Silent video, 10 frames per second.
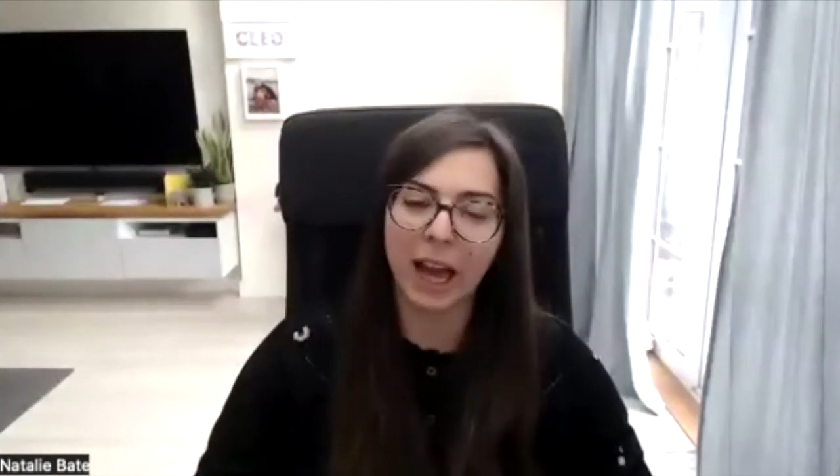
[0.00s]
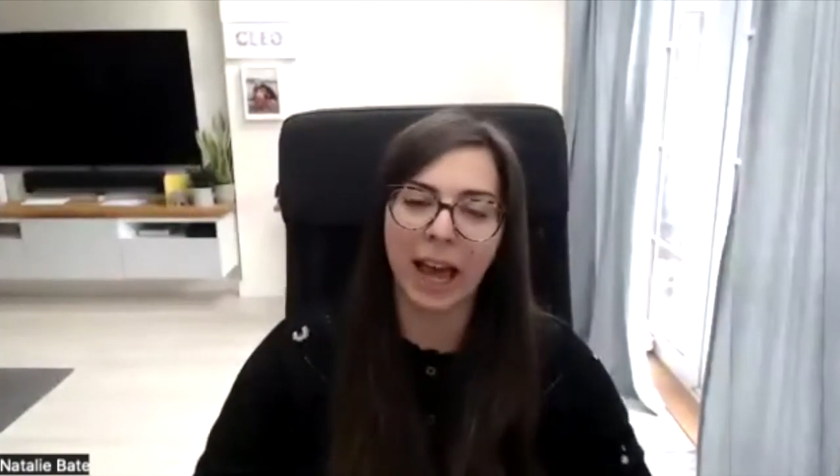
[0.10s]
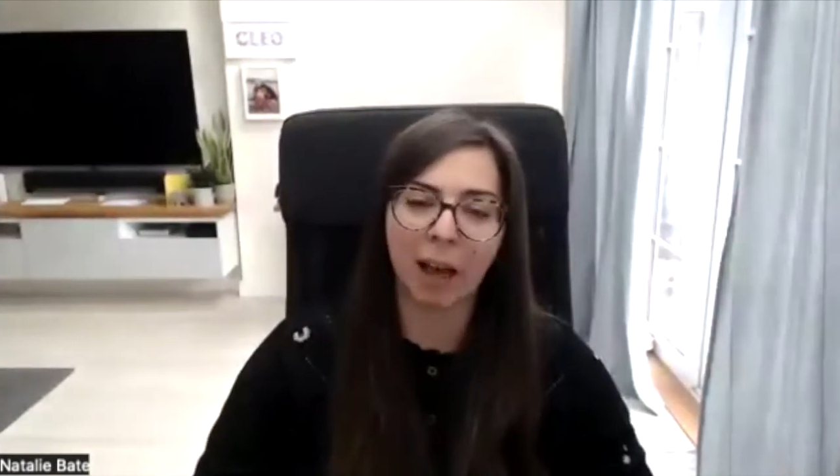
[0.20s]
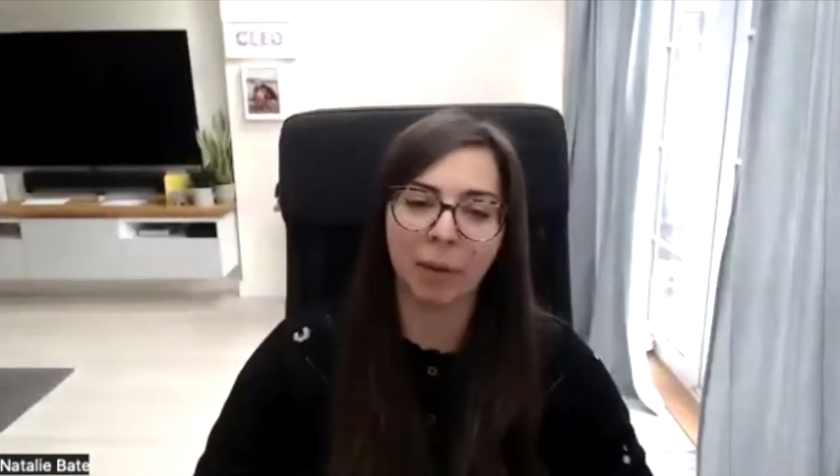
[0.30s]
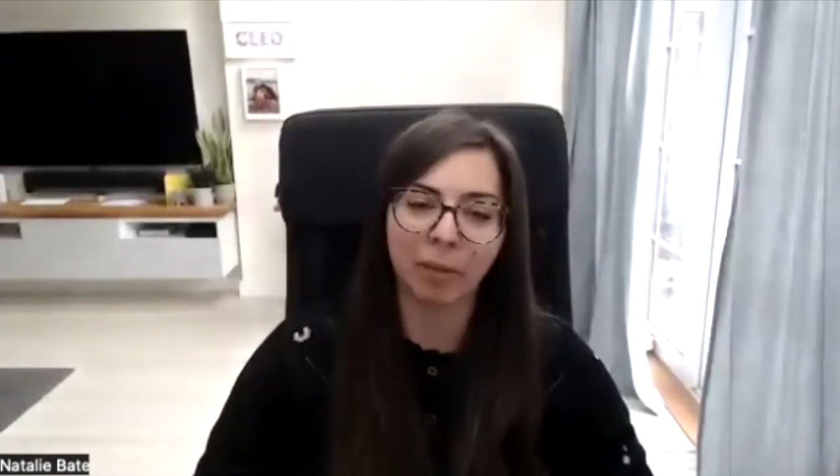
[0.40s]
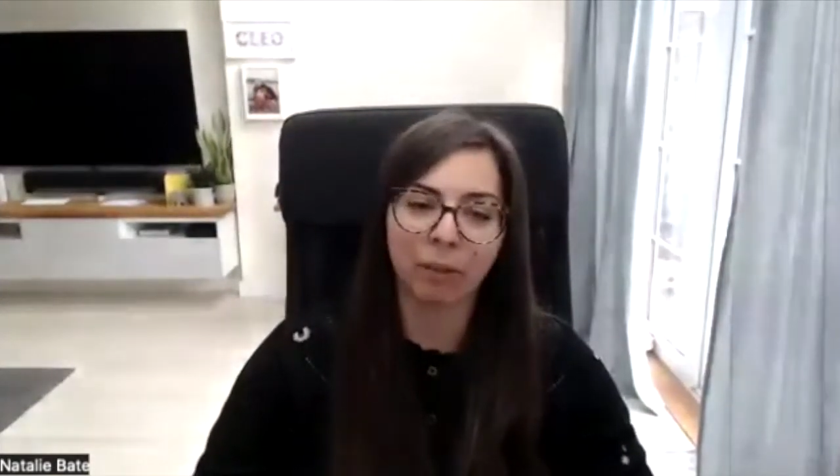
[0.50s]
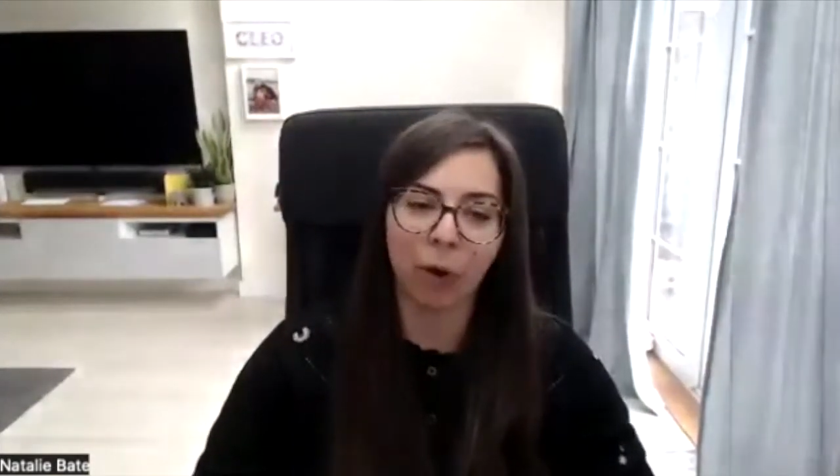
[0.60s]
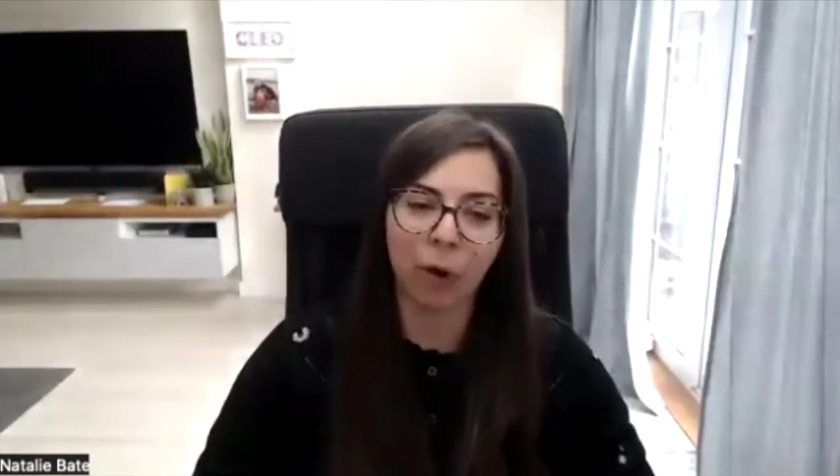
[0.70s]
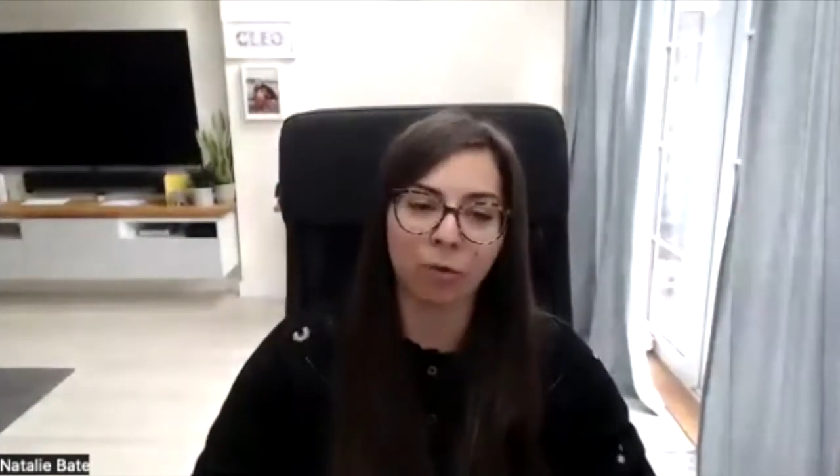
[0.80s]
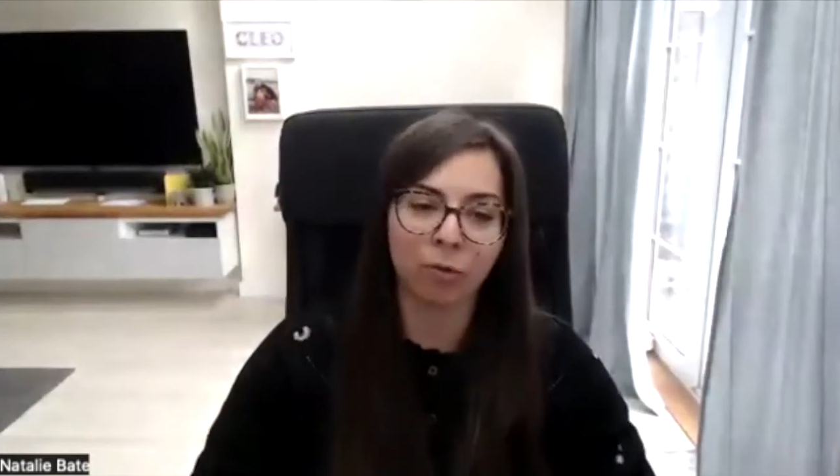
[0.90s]
and we've
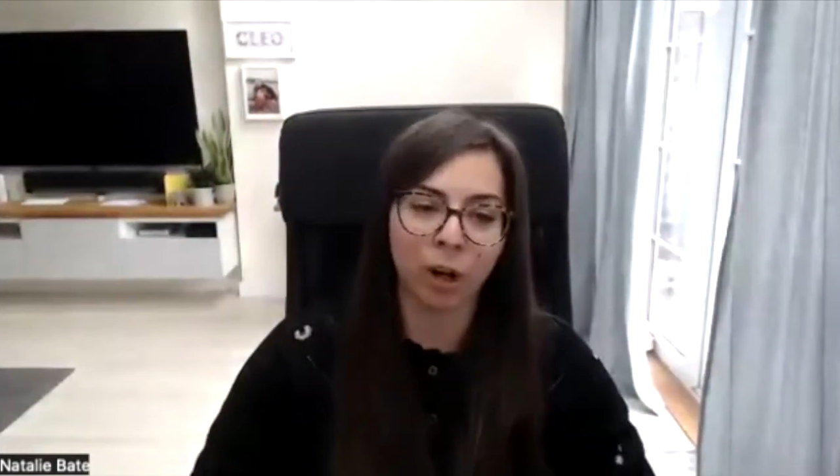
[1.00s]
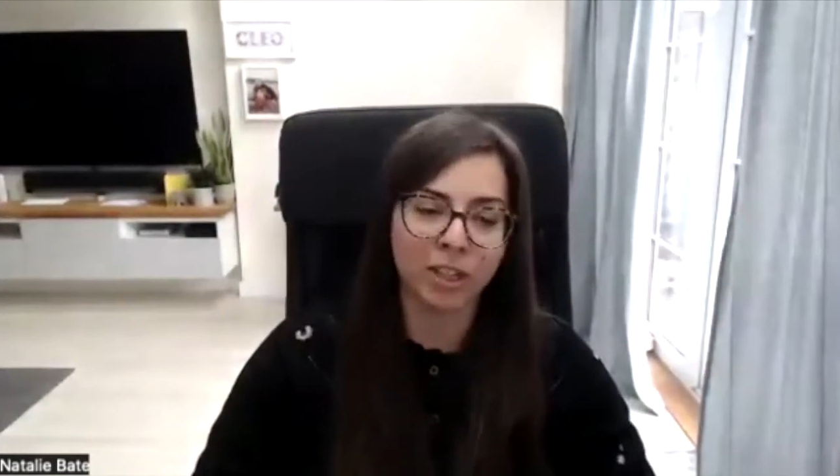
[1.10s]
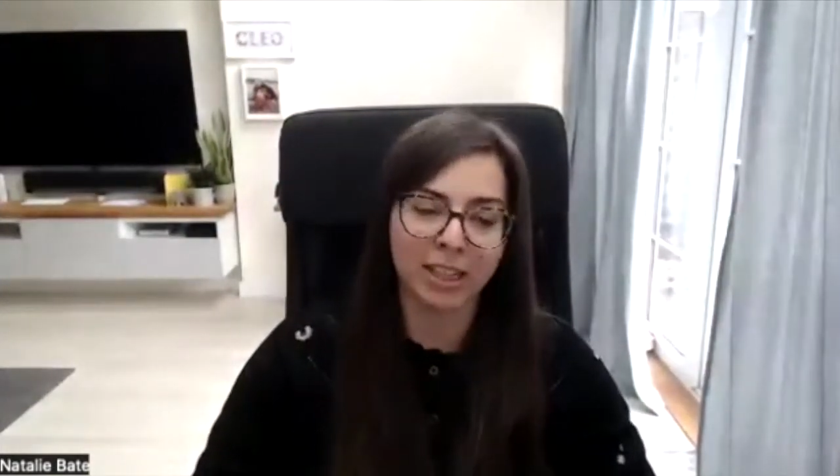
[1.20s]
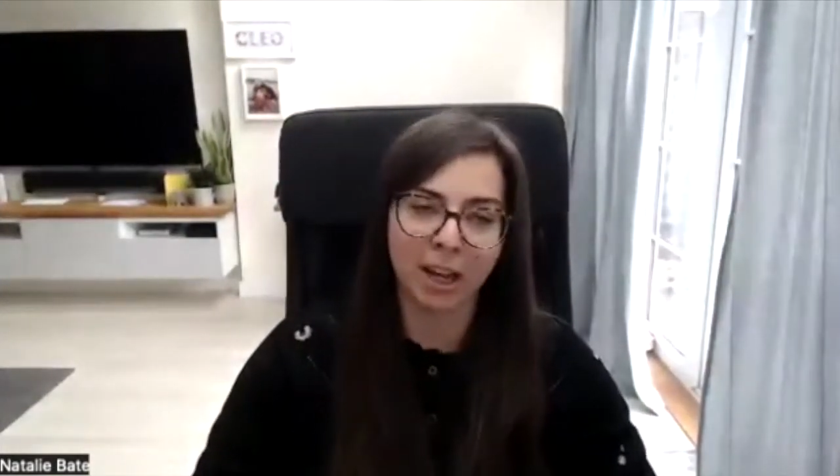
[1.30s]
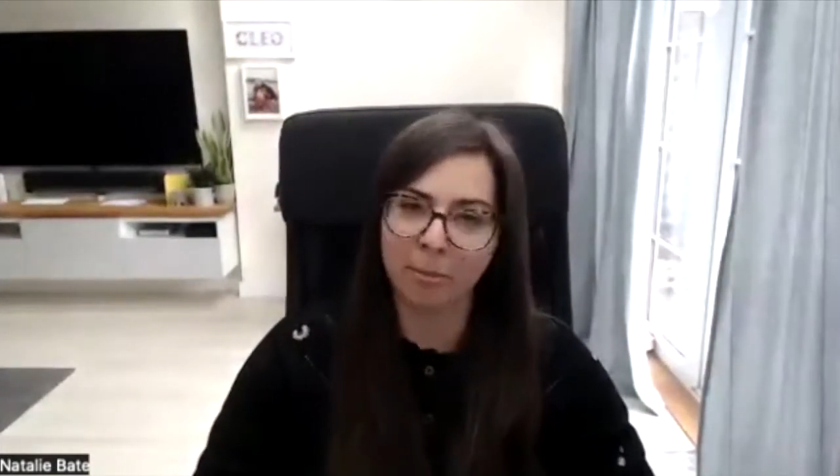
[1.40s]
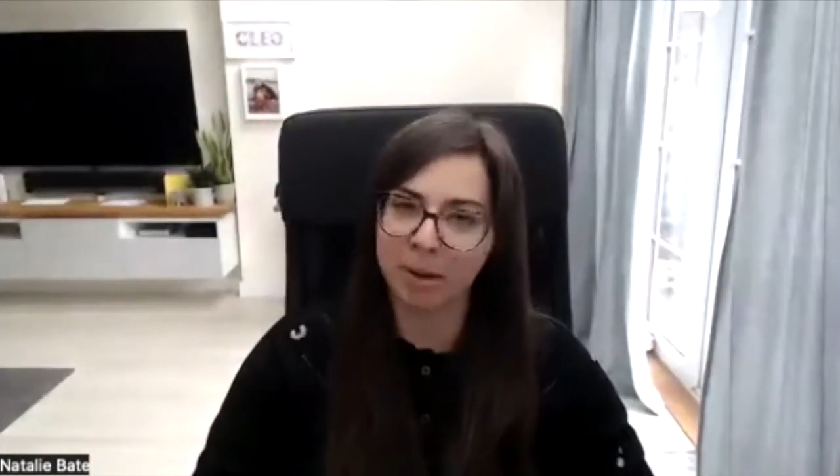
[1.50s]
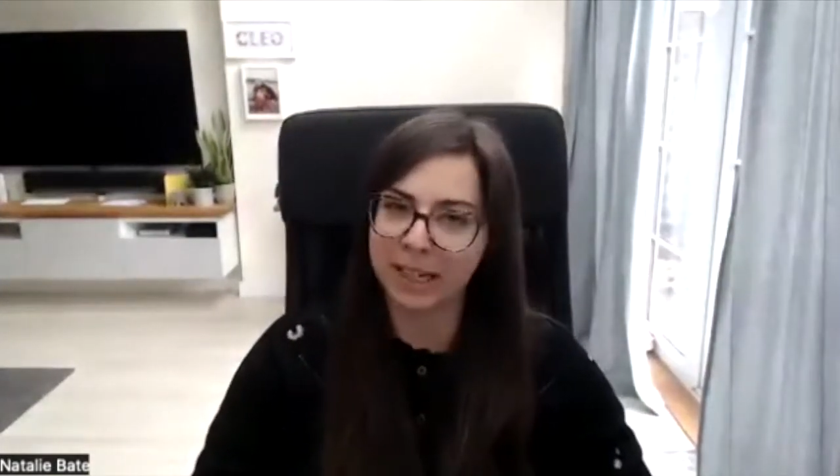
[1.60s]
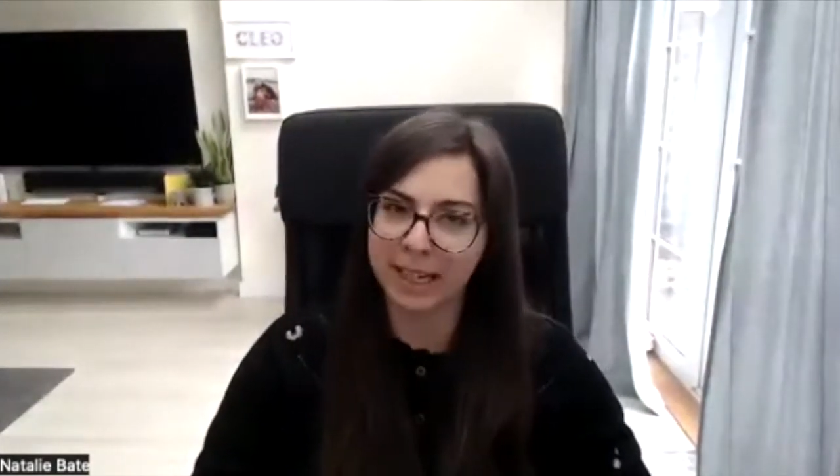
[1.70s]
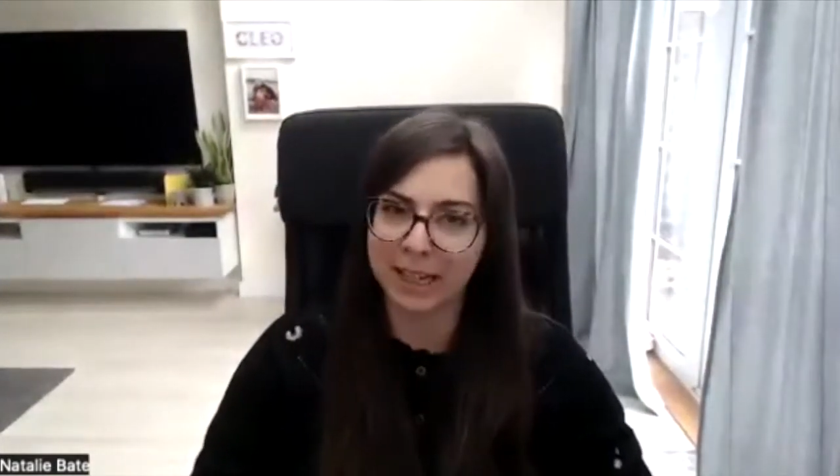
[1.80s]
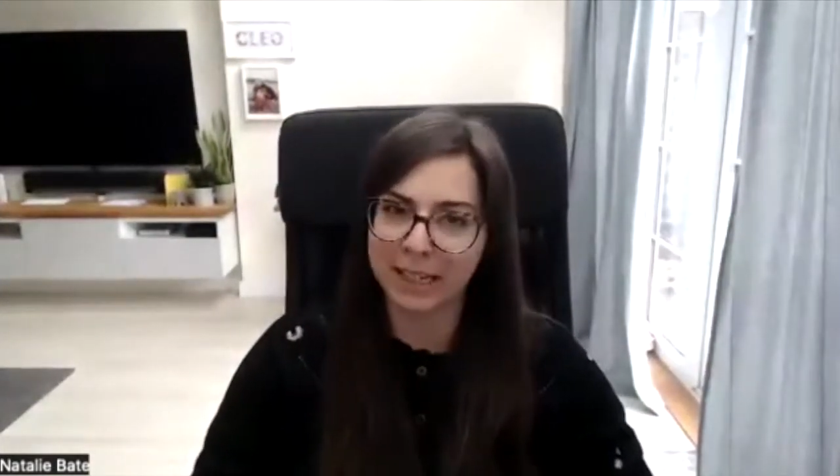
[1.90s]
got rota time and
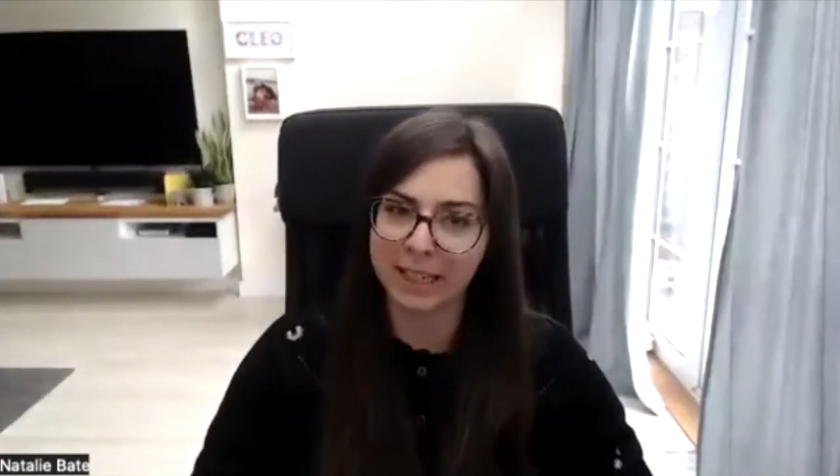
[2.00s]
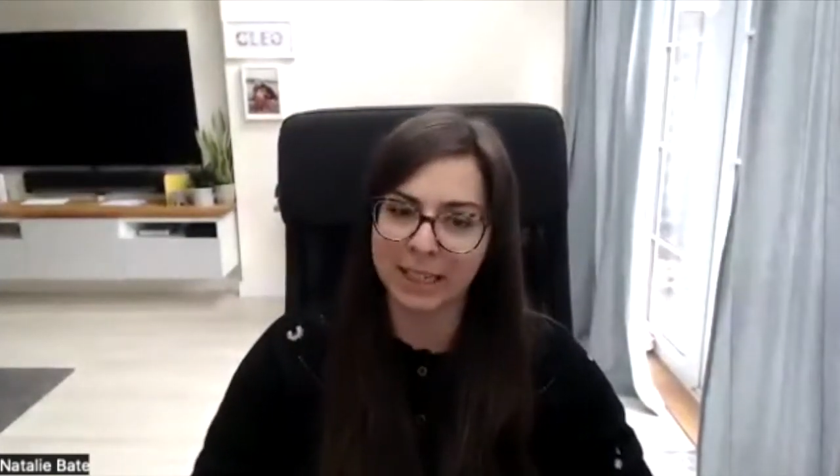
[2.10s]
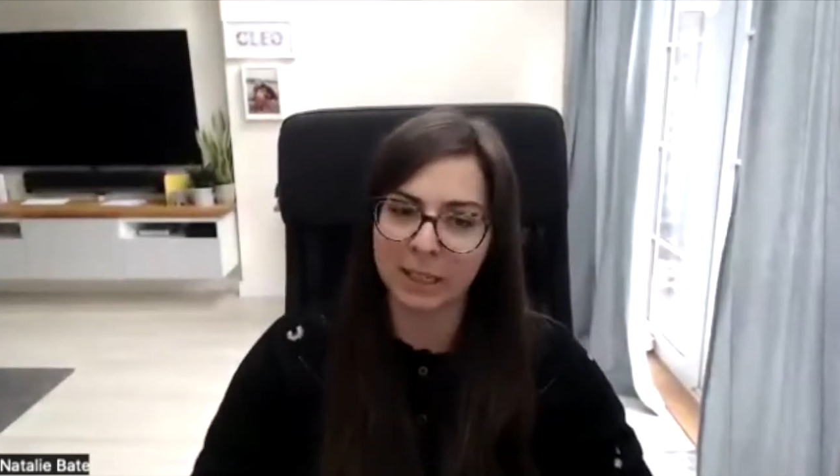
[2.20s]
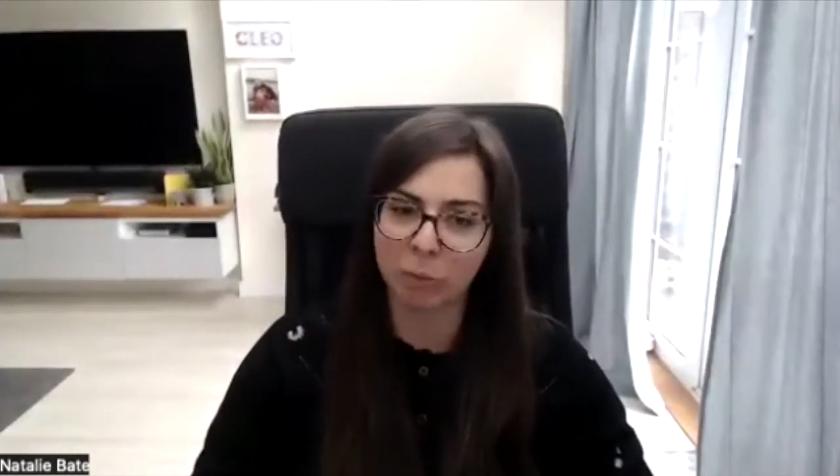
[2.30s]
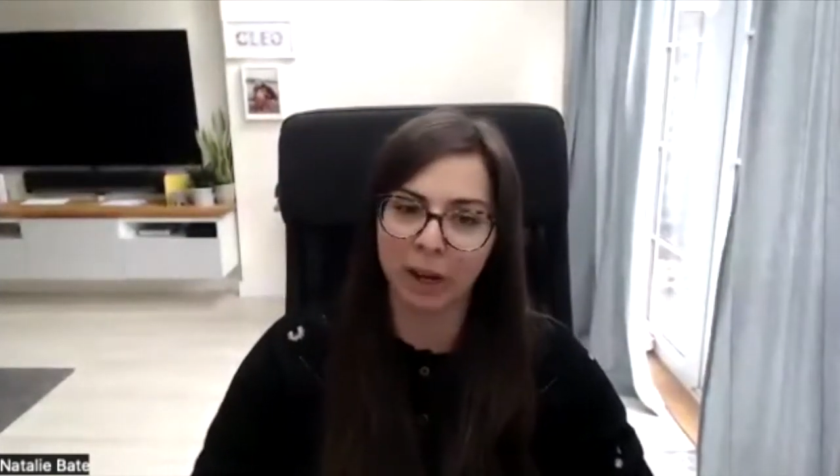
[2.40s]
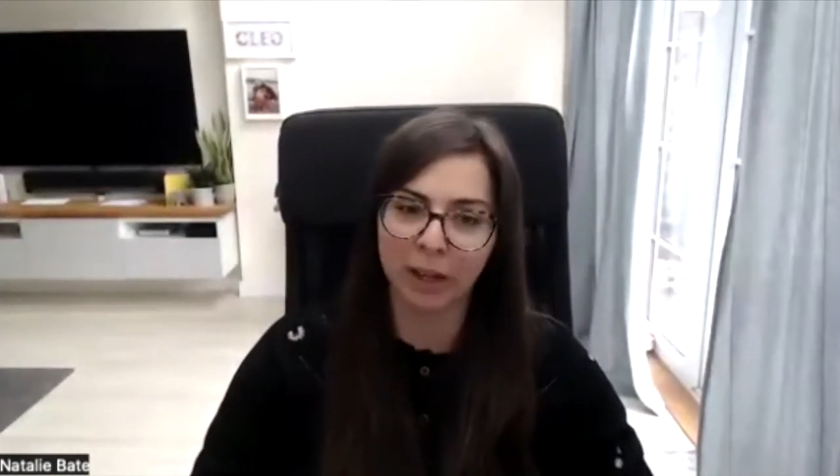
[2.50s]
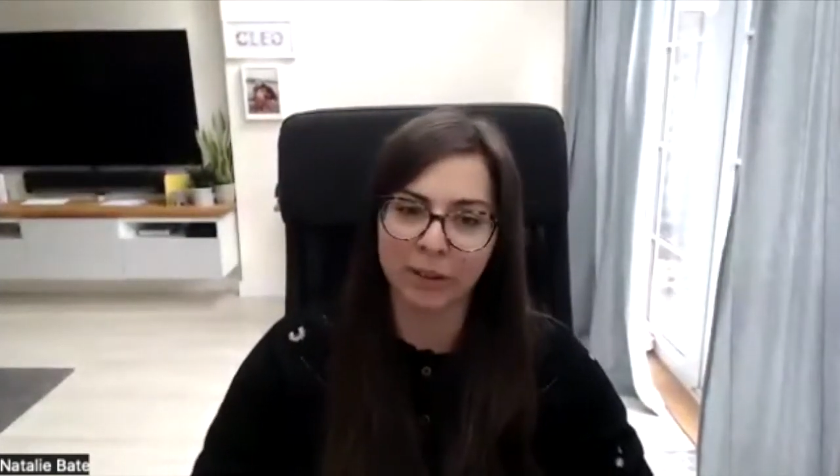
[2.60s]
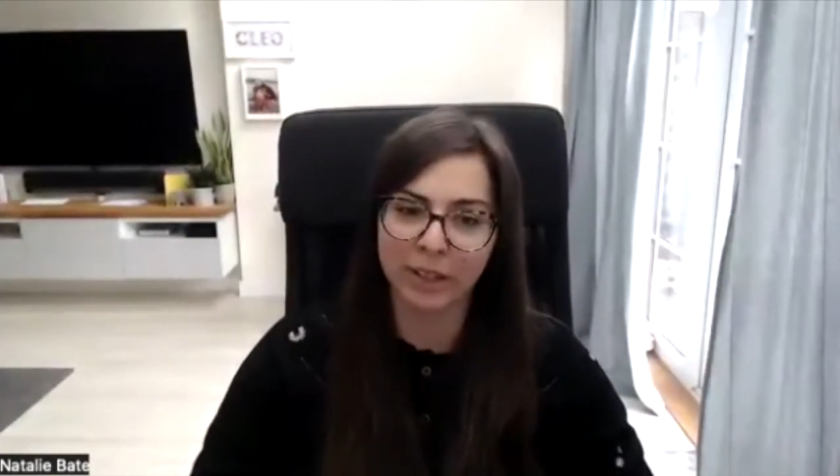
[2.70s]
attendance as well,